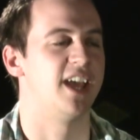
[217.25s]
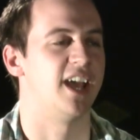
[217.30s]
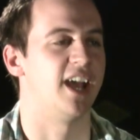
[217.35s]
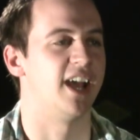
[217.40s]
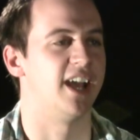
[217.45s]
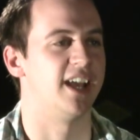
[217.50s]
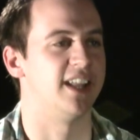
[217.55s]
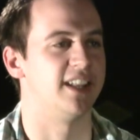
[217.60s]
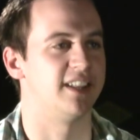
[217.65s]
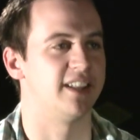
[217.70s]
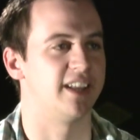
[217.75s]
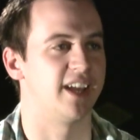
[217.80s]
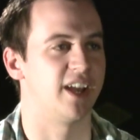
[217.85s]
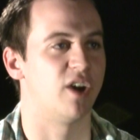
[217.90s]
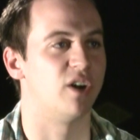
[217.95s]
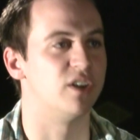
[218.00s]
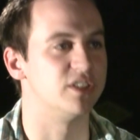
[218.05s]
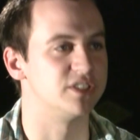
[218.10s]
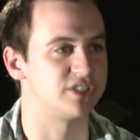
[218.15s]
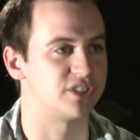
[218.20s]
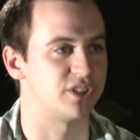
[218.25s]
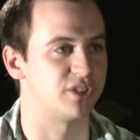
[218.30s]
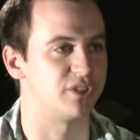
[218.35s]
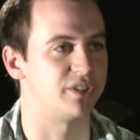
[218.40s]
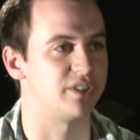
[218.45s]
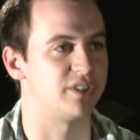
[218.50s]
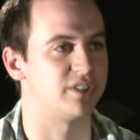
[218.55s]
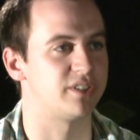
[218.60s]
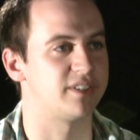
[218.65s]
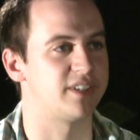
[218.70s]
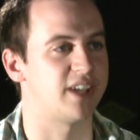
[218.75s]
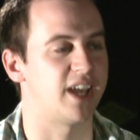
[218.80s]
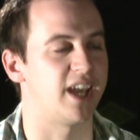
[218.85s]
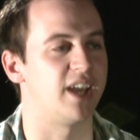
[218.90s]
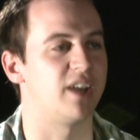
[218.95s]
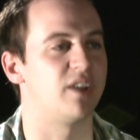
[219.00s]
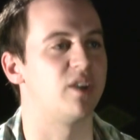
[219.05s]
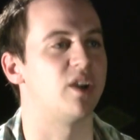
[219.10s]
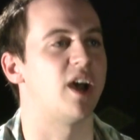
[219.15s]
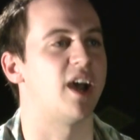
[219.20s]
And they also
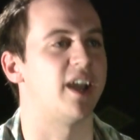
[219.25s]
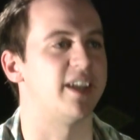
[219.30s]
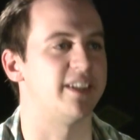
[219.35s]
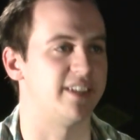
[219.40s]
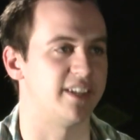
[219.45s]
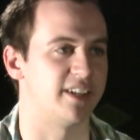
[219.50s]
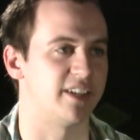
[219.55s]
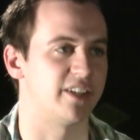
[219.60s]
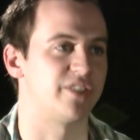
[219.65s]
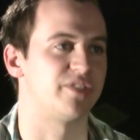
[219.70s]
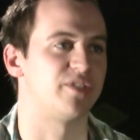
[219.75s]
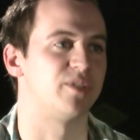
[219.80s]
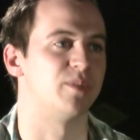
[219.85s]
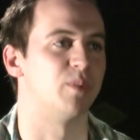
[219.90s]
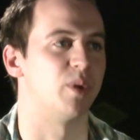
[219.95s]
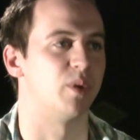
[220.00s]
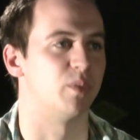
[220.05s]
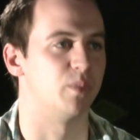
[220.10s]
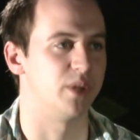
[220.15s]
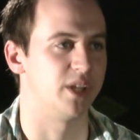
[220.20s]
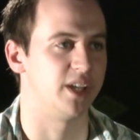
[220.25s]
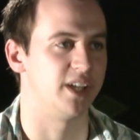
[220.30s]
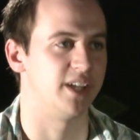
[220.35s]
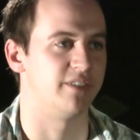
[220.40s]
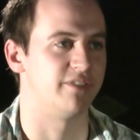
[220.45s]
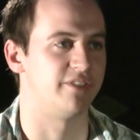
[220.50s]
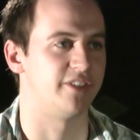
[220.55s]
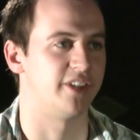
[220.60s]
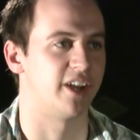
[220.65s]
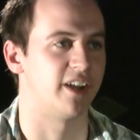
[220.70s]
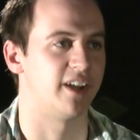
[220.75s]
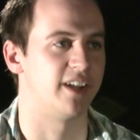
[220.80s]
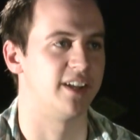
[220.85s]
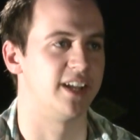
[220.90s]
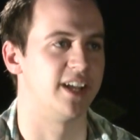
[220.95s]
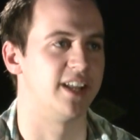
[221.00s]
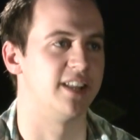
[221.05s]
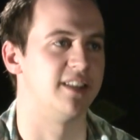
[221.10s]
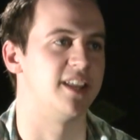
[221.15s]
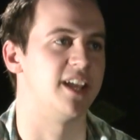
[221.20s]
take ideas from what we've done
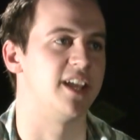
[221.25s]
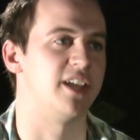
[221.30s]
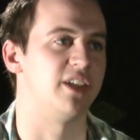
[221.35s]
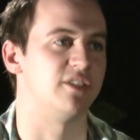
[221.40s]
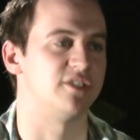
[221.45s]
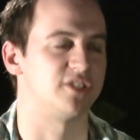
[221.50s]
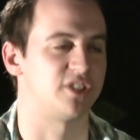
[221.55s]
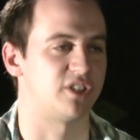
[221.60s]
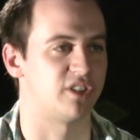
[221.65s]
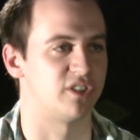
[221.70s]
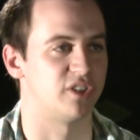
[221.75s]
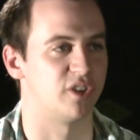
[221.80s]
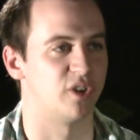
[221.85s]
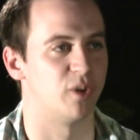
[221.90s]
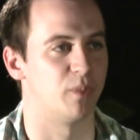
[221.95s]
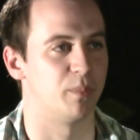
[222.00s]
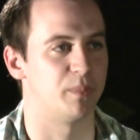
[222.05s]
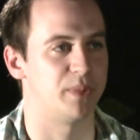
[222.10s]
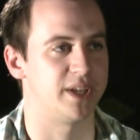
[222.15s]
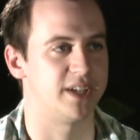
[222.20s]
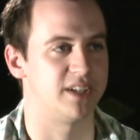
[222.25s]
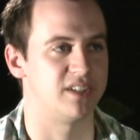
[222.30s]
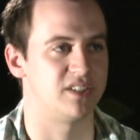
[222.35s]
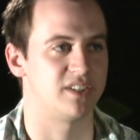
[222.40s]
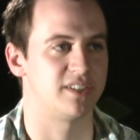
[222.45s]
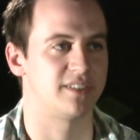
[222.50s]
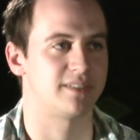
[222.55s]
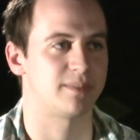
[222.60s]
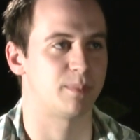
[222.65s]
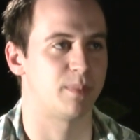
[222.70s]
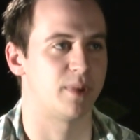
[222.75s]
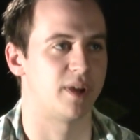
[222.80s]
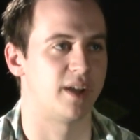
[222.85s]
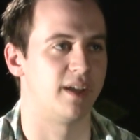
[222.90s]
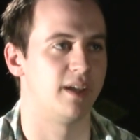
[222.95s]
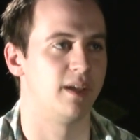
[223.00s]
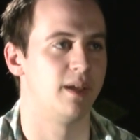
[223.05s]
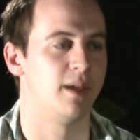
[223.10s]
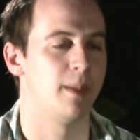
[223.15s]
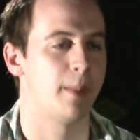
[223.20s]
and they use it on their own pages,
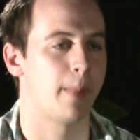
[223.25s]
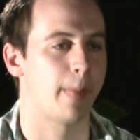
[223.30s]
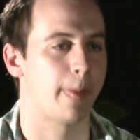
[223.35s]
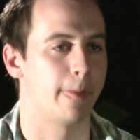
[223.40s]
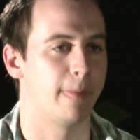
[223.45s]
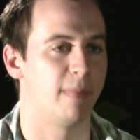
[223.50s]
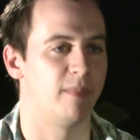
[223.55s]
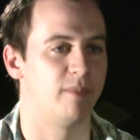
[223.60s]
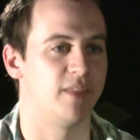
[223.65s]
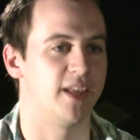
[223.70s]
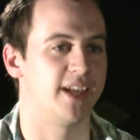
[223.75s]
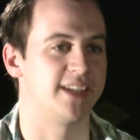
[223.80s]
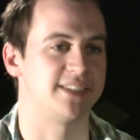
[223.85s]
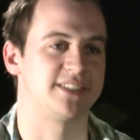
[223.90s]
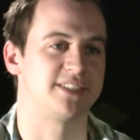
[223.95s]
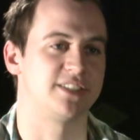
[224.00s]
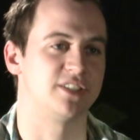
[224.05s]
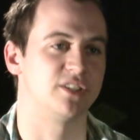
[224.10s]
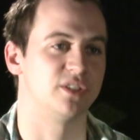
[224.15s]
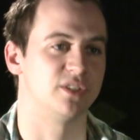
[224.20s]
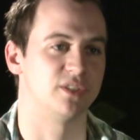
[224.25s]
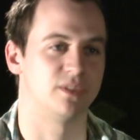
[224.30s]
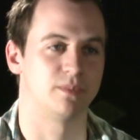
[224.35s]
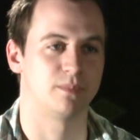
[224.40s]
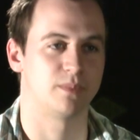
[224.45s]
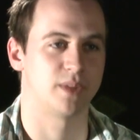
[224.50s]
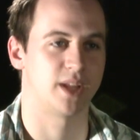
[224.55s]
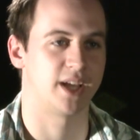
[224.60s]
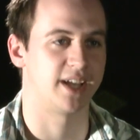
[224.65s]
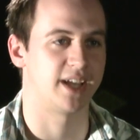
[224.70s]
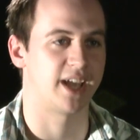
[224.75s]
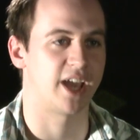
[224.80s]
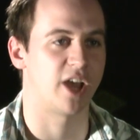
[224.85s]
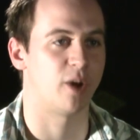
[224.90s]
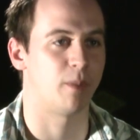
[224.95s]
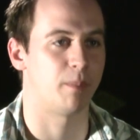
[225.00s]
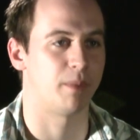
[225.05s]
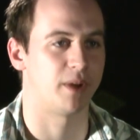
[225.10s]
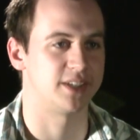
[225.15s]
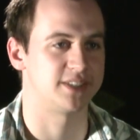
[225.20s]
but they still like
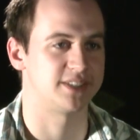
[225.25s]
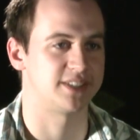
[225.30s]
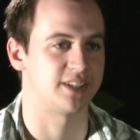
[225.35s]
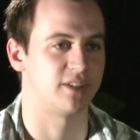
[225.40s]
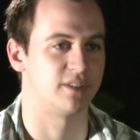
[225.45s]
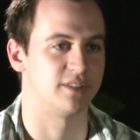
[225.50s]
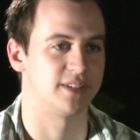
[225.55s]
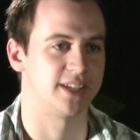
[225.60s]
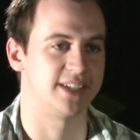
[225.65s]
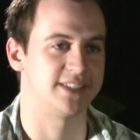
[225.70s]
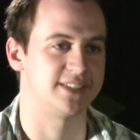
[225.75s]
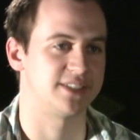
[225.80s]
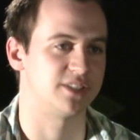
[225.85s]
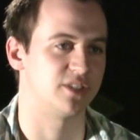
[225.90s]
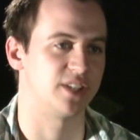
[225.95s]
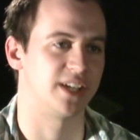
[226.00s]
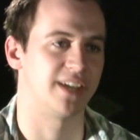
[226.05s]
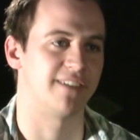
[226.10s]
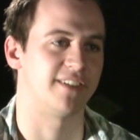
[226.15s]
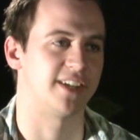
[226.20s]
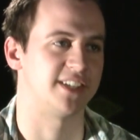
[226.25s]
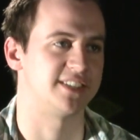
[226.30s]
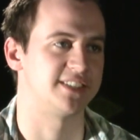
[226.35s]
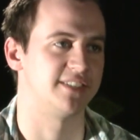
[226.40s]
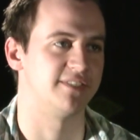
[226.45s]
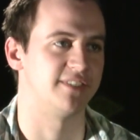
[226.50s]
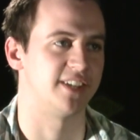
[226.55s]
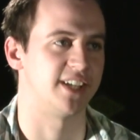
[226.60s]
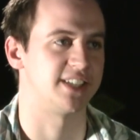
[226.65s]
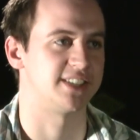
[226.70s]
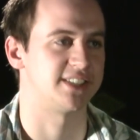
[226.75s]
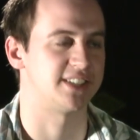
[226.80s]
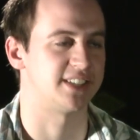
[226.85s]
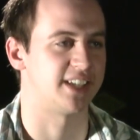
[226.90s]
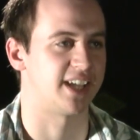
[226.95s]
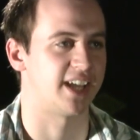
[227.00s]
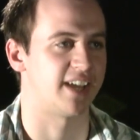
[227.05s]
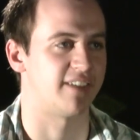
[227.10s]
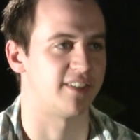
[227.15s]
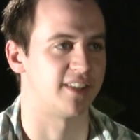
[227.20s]
help us out. They still give us events and
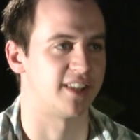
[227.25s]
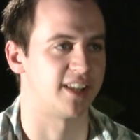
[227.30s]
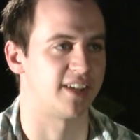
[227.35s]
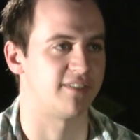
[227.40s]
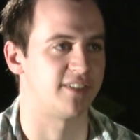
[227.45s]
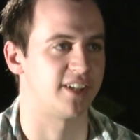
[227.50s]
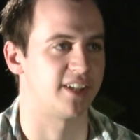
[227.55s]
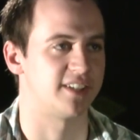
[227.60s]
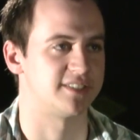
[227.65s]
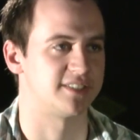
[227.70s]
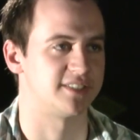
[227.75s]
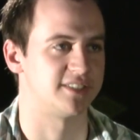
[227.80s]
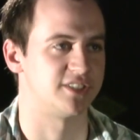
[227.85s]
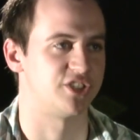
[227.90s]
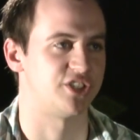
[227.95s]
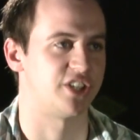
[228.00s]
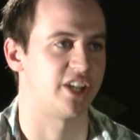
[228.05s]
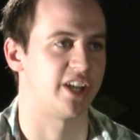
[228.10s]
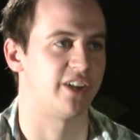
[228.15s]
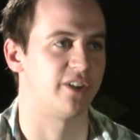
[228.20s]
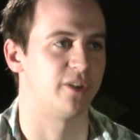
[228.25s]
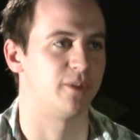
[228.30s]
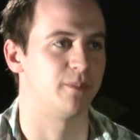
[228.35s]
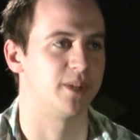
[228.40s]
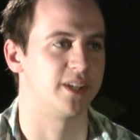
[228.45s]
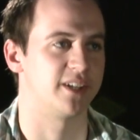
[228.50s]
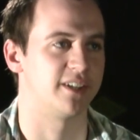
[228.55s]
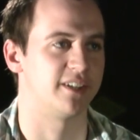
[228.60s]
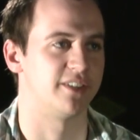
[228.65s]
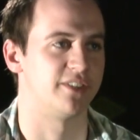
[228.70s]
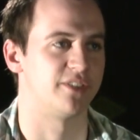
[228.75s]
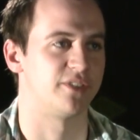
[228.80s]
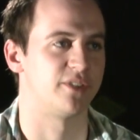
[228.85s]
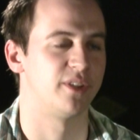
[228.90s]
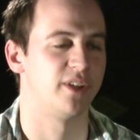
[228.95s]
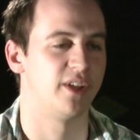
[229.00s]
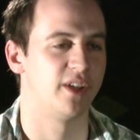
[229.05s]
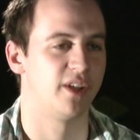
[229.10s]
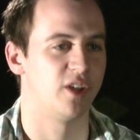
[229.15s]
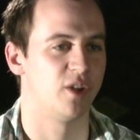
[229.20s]
they haven't left us in the shadow because
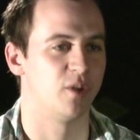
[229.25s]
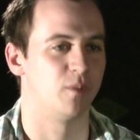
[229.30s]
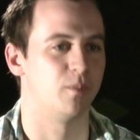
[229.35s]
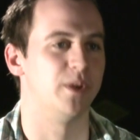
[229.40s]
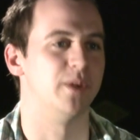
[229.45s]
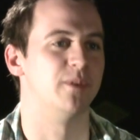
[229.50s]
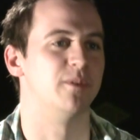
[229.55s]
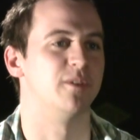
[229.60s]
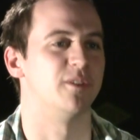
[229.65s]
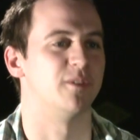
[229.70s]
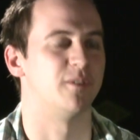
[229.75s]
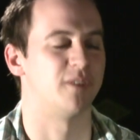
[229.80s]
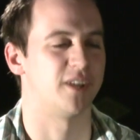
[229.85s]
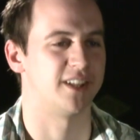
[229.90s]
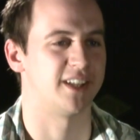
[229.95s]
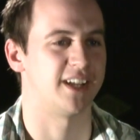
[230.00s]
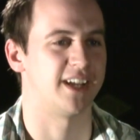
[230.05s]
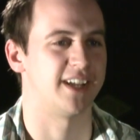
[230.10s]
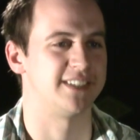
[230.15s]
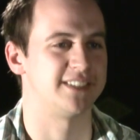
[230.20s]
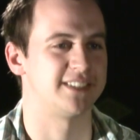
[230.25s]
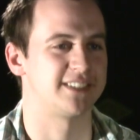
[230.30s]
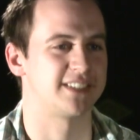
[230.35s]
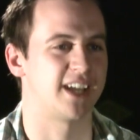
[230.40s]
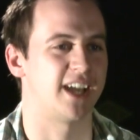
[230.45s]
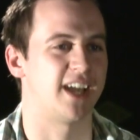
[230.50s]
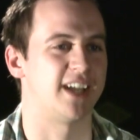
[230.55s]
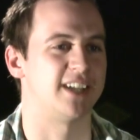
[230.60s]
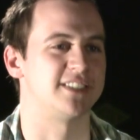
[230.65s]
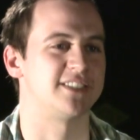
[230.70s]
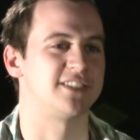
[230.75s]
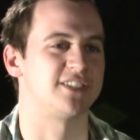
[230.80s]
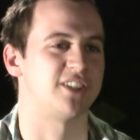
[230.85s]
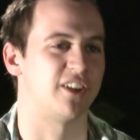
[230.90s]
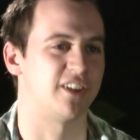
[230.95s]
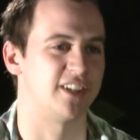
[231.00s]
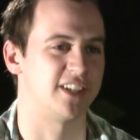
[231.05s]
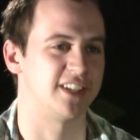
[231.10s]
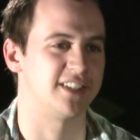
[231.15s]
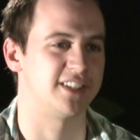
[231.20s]
we were the one that's kind of
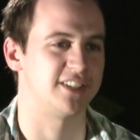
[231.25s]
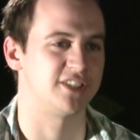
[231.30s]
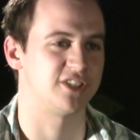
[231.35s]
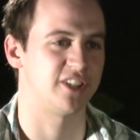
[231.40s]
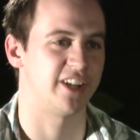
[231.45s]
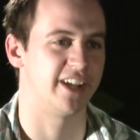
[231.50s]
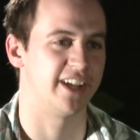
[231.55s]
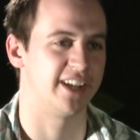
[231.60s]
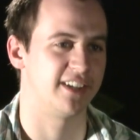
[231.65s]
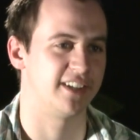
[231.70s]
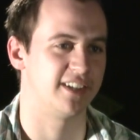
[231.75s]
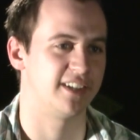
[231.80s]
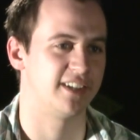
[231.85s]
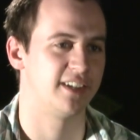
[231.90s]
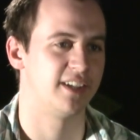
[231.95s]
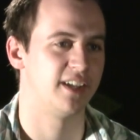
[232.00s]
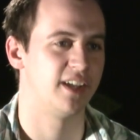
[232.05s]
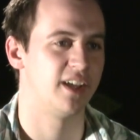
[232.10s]
started the trend